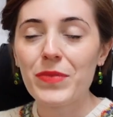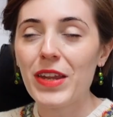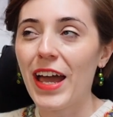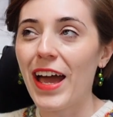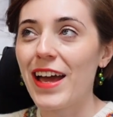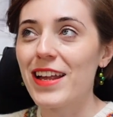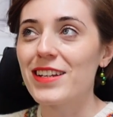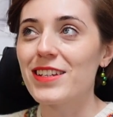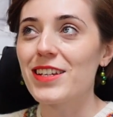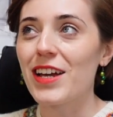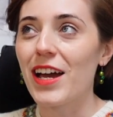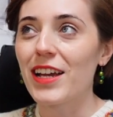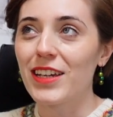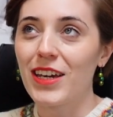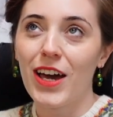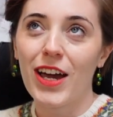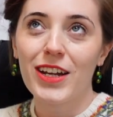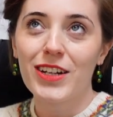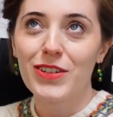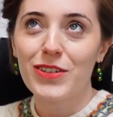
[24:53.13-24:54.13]
And I
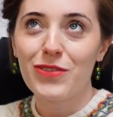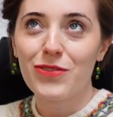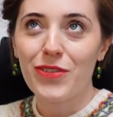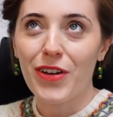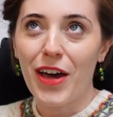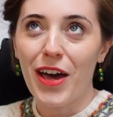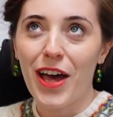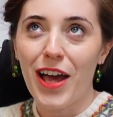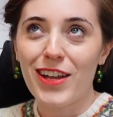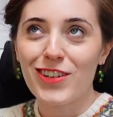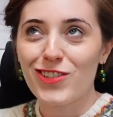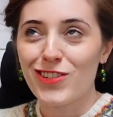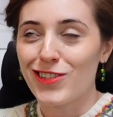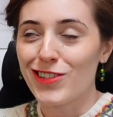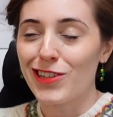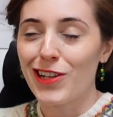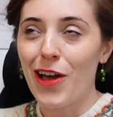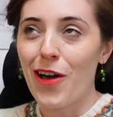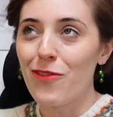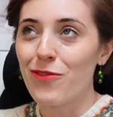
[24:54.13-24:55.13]
kind of just
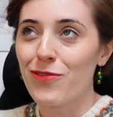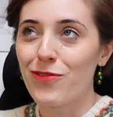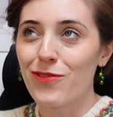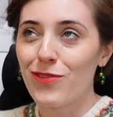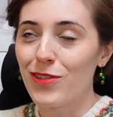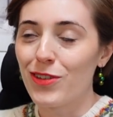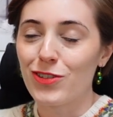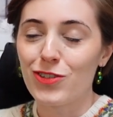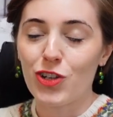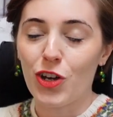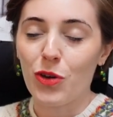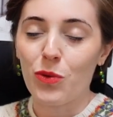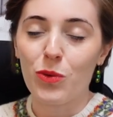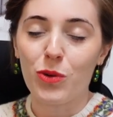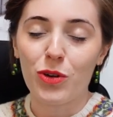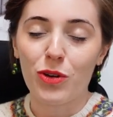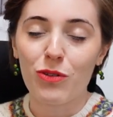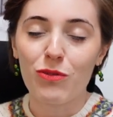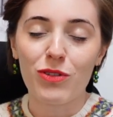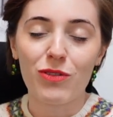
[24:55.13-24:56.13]
love the
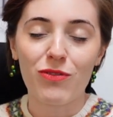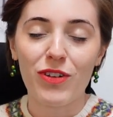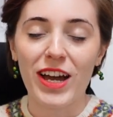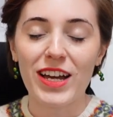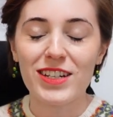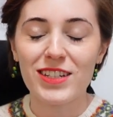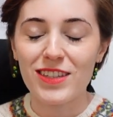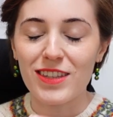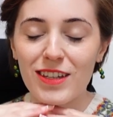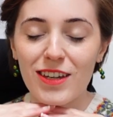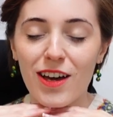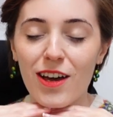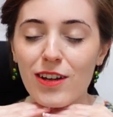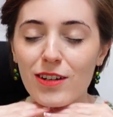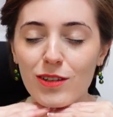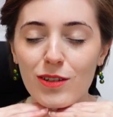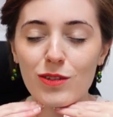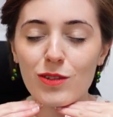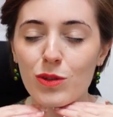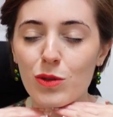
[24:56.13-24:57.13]
joke of the fact the
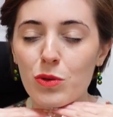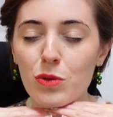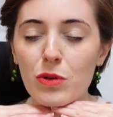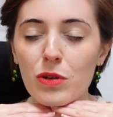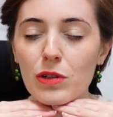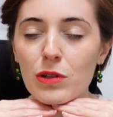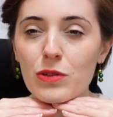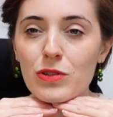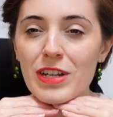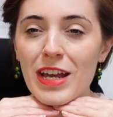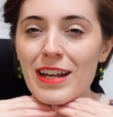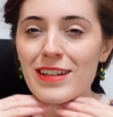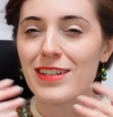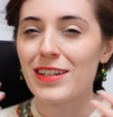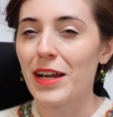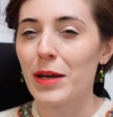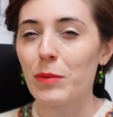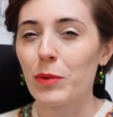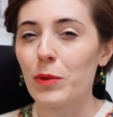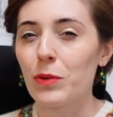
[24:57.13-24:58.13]
cardigan's called Claudette
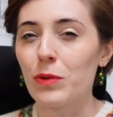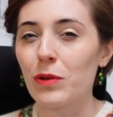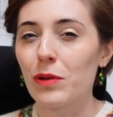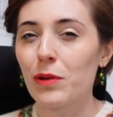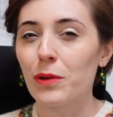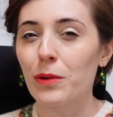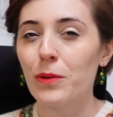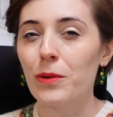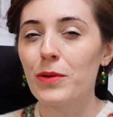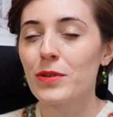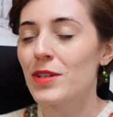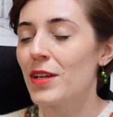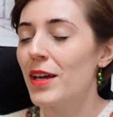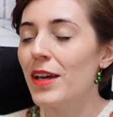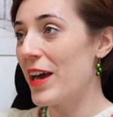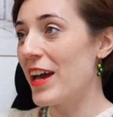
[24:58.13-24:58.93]
and I'm called Claude.